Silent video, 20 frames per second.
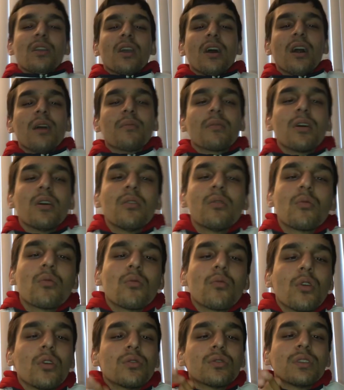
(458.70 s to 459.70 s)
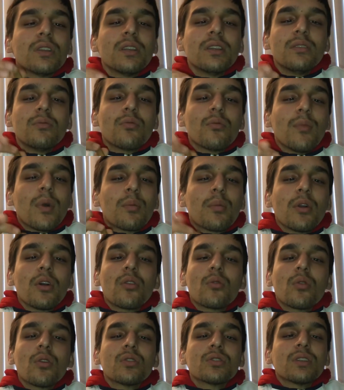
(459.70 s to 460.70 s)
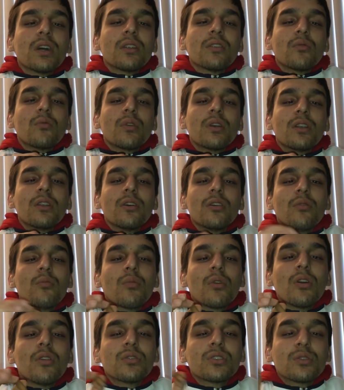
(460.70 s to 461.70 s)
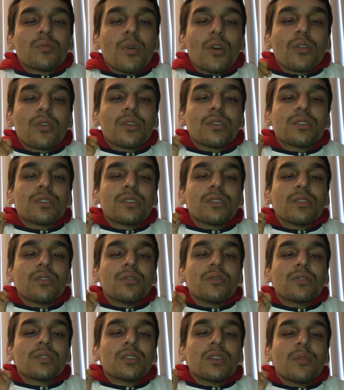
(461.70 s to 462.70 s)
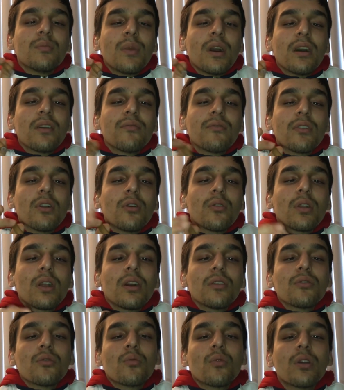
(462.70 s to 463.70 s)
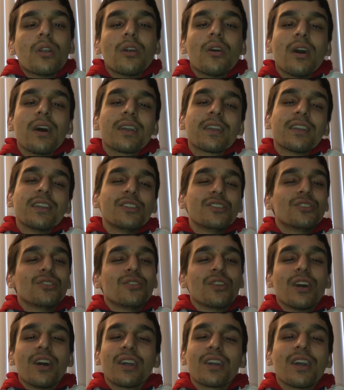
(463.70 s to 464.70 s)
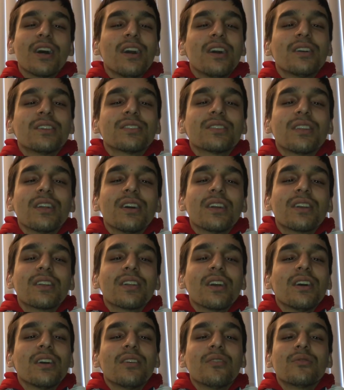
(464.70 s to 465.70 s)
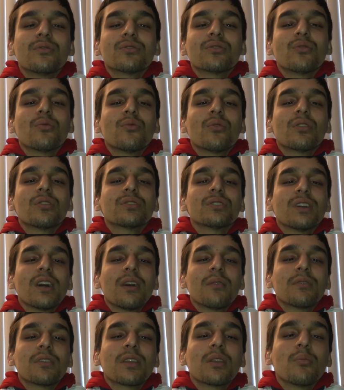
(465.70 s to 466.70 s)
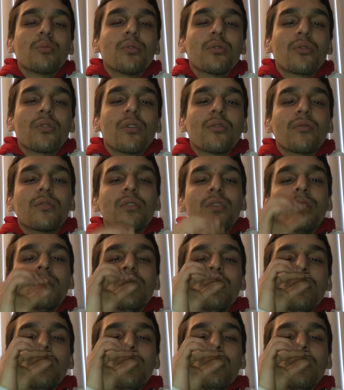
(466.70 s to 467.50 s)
My brother rolls down the window, and bro, smoke is still semi flowing out the window. I kid you not, guys. Like, it was the worst time to get pulled over.